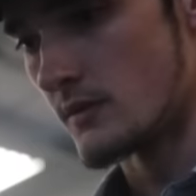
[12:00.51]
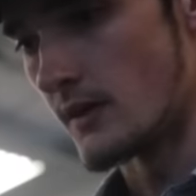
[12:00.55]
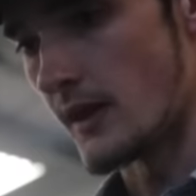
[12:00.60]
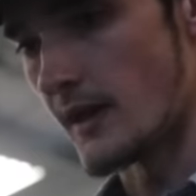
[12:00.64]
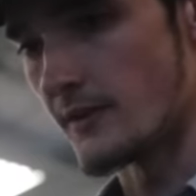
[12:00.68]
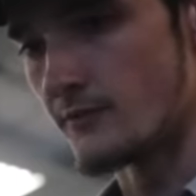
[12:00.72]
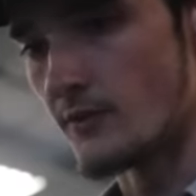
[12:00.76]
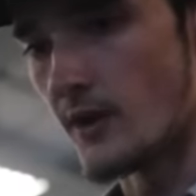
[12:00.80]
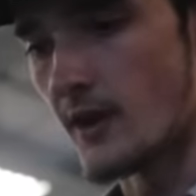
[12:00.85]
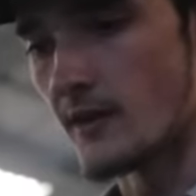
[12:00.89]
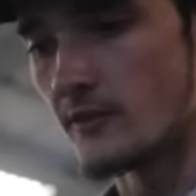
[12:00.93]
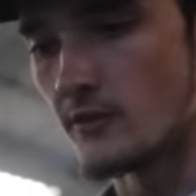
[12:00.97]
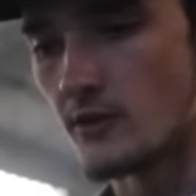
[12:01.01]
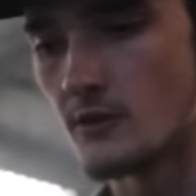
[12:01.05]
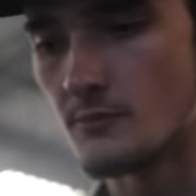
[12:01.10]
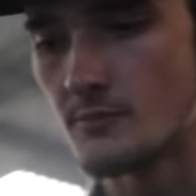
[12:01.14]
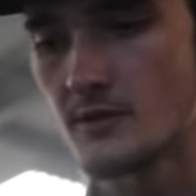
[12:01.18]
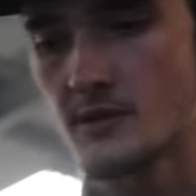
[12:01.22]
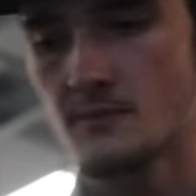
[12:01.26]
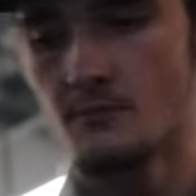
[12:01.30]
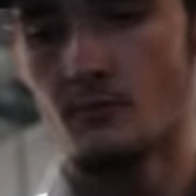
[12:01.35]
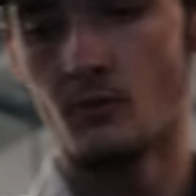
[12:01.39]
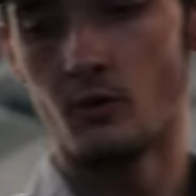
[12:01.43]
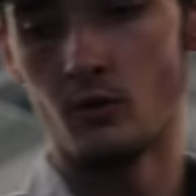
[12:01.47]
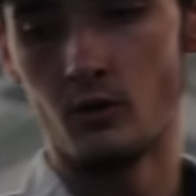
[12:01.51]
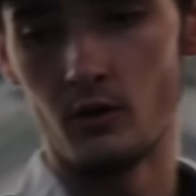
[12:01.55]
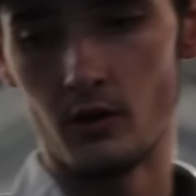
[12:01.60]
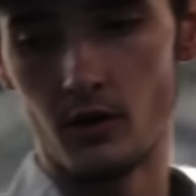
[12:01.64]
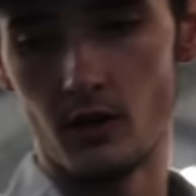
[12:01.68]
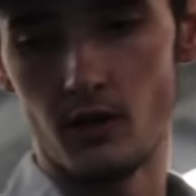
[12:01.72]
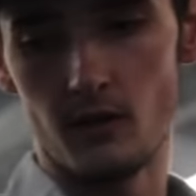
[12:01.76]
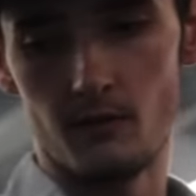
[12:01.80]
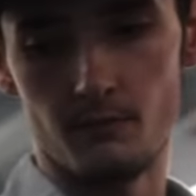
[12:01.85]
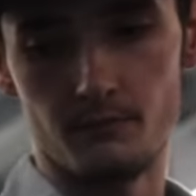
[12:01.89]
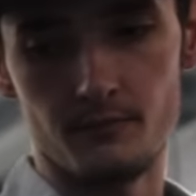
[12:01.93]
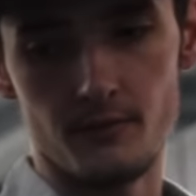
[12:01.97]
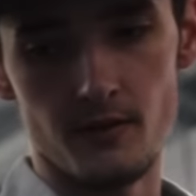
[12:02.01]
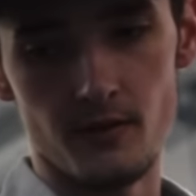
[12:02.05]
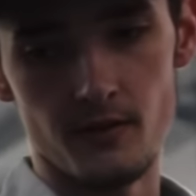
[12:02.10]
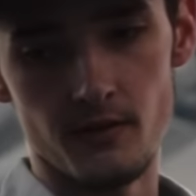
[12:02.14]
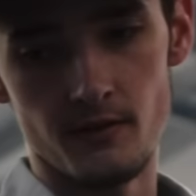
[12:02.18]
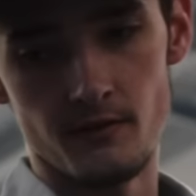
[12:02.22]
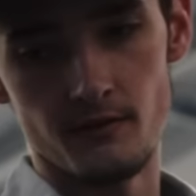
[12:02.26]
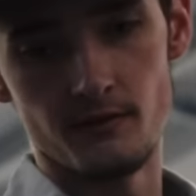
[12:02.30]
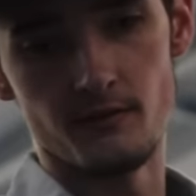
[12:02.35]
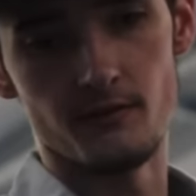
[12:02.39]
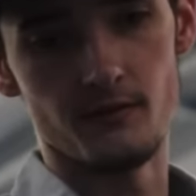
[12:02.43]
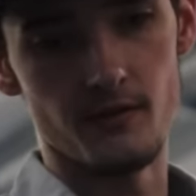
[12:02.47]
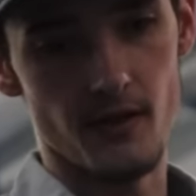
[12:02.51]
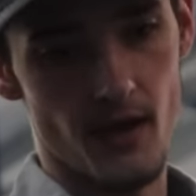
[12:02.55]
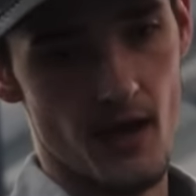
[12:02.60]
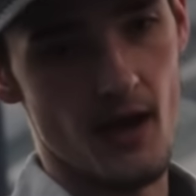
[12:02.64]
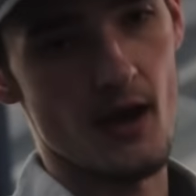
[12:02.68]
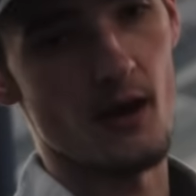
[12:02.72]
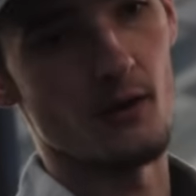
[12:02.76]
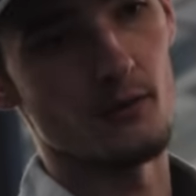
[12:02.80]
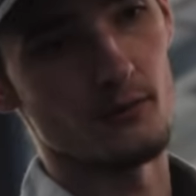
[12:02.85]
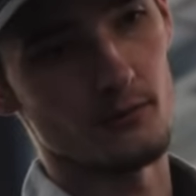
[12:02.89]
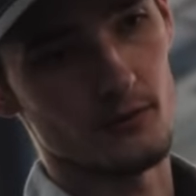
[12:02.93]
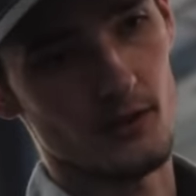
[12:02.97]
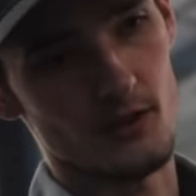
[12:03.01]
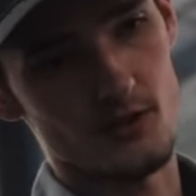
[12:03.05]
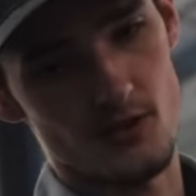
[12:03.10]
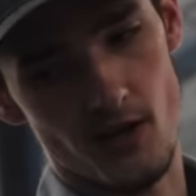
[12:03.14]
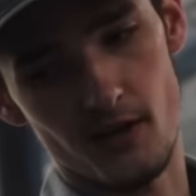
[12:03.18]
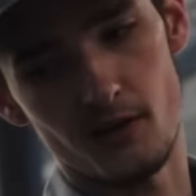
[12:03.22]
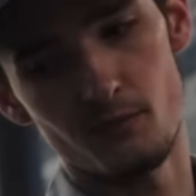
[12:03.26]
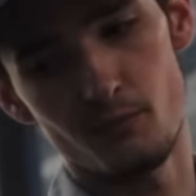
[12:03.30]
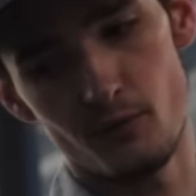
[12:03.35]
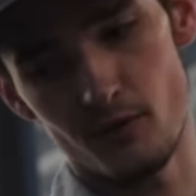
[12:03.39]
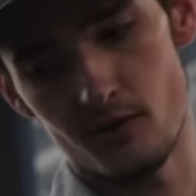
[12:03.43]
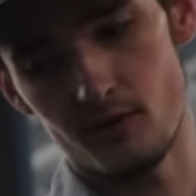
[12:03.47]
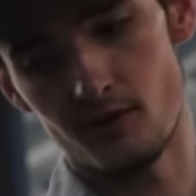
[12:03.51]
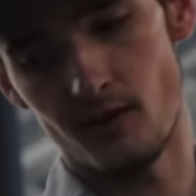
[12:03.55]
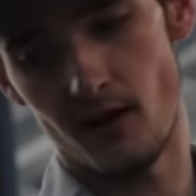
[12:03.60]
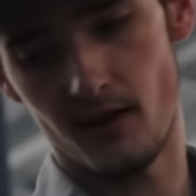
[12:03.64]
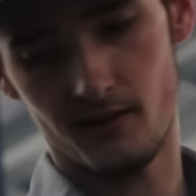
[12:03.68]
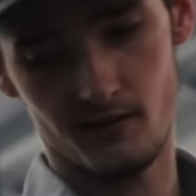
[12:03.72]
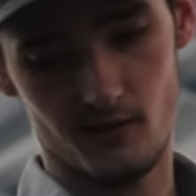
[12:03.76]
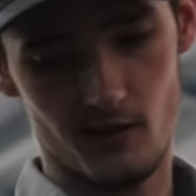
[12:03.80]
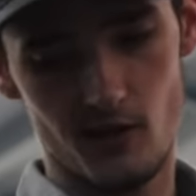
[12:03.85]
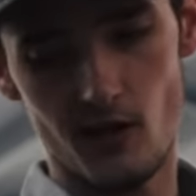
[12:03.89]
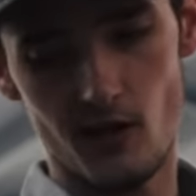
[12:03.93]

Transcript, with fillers: I'd rather it be more up than down because I can